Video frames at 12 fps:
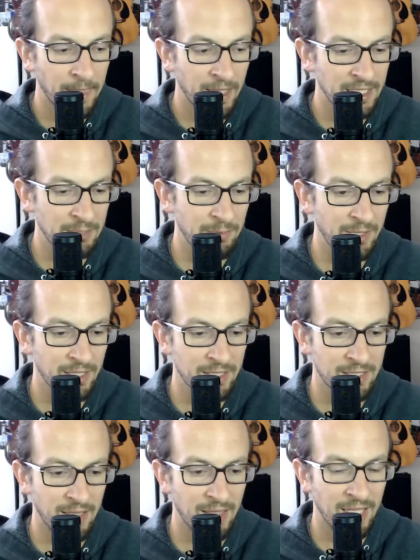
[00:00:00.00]
is because
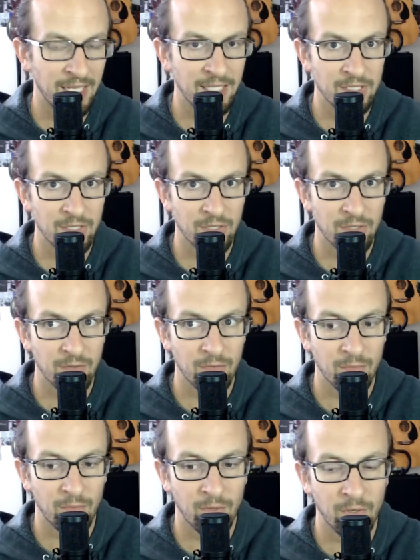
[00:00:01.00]
things
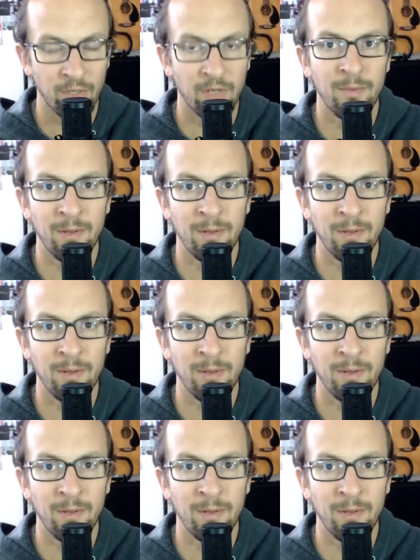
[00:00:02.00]
could have